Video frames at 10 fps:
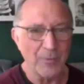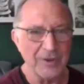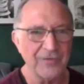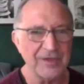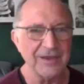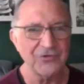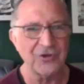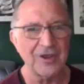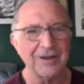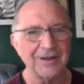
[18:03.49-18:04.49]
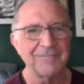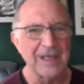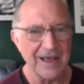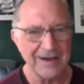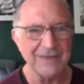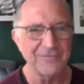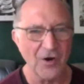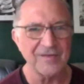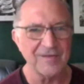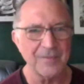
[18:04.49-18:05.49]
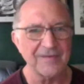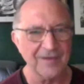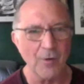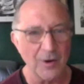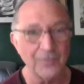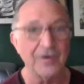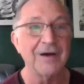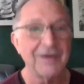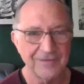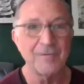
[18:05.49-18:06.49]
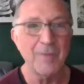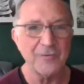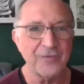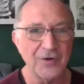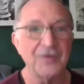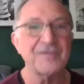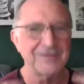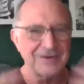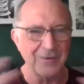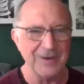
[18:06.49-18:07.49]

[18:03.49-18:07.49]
of the I Ching, and he invited me to go over for my first,